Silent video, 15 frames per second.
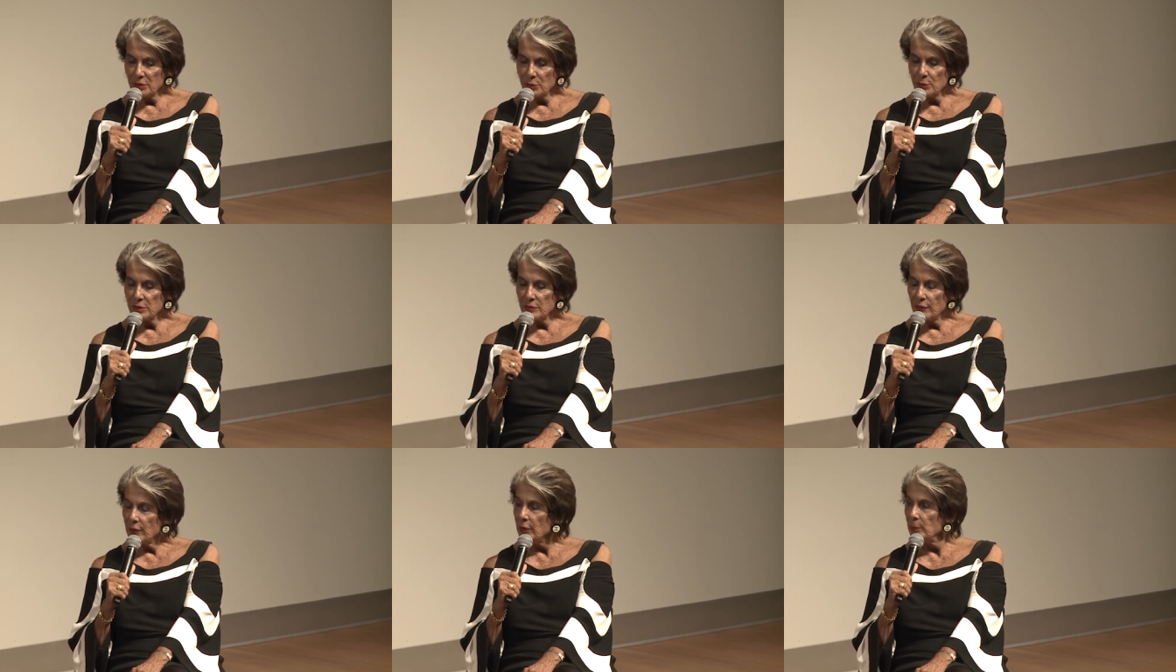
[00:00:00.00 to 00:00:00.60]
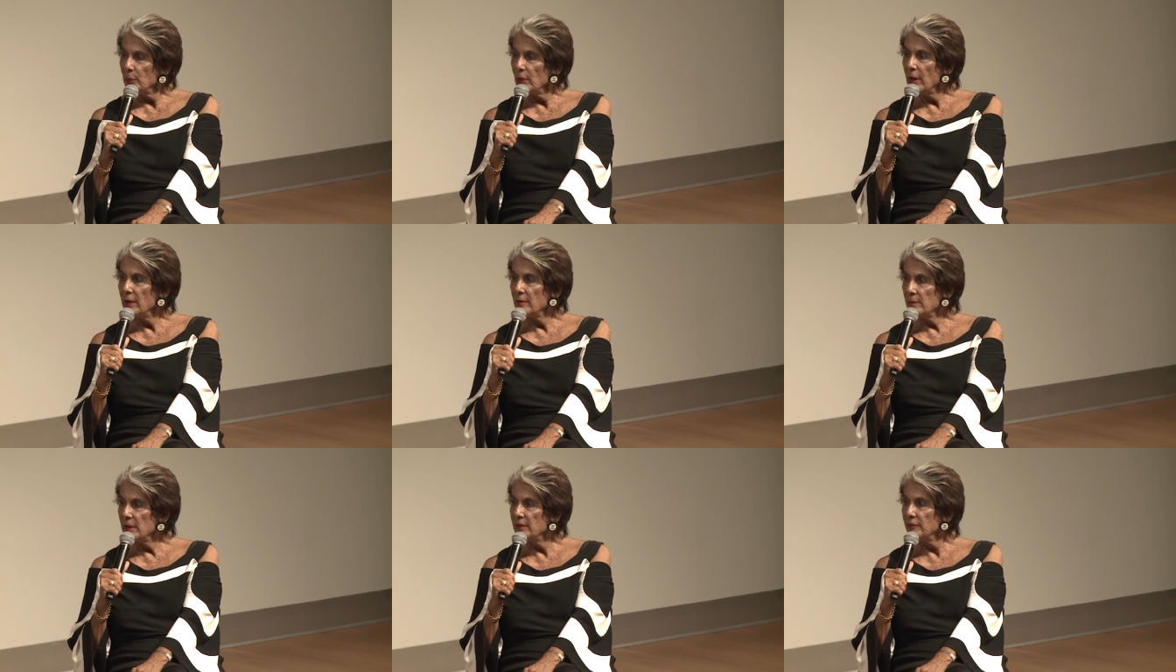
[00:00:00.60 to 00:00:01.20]
always very proud
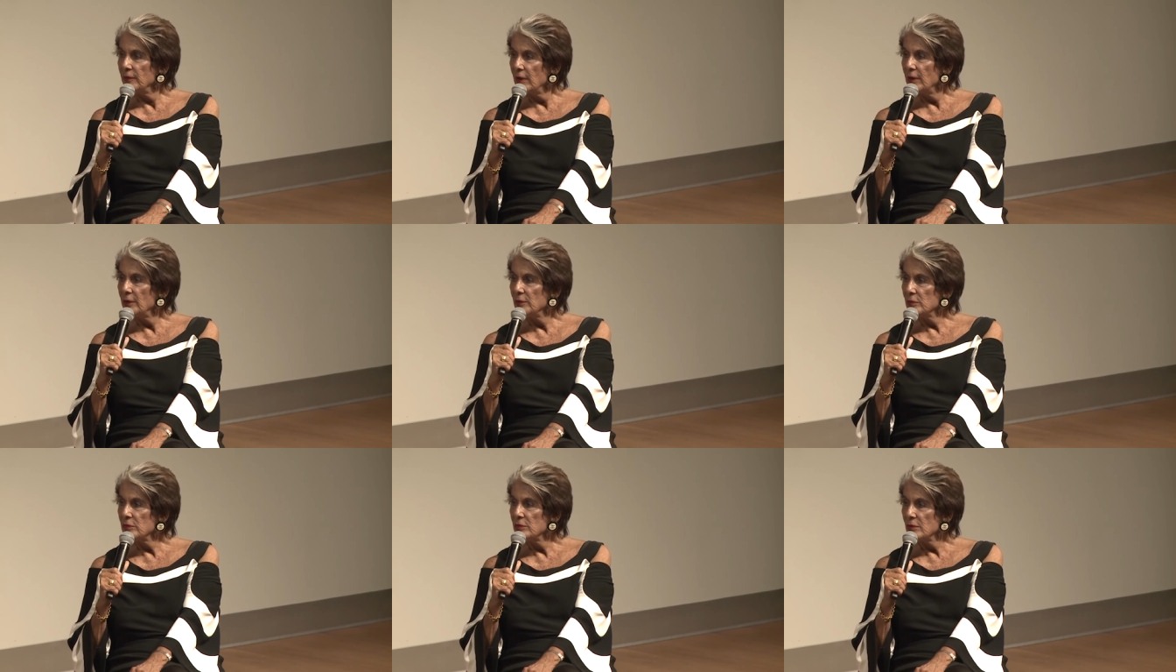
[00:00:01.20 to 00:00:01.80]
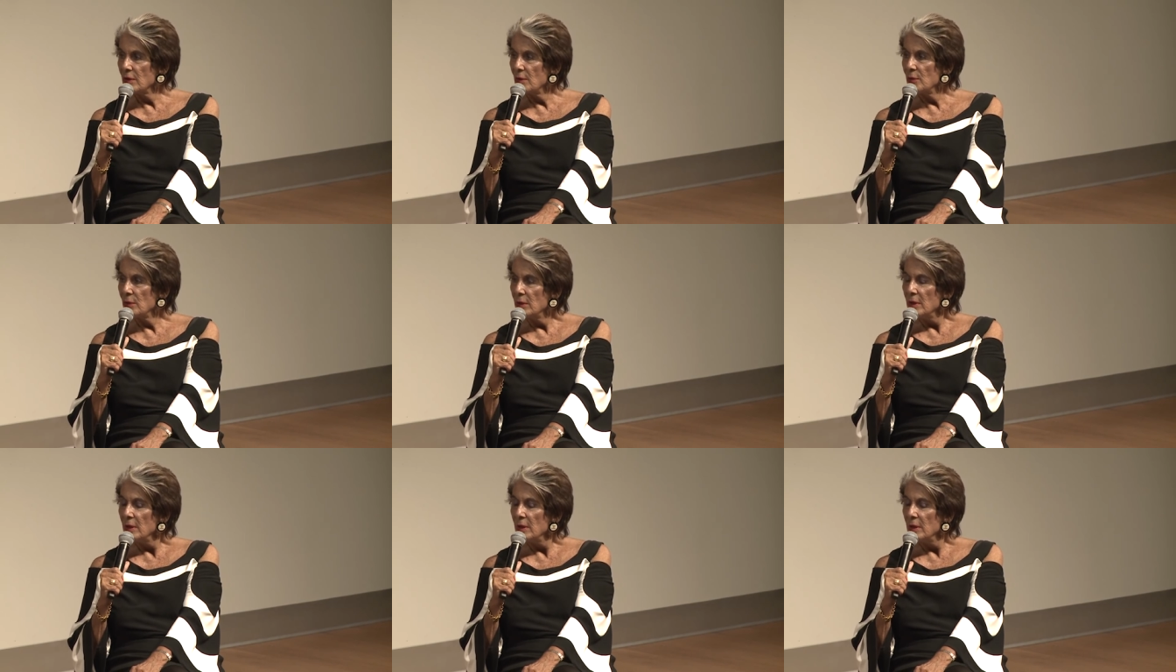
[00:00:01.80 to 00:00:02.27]
of my father, so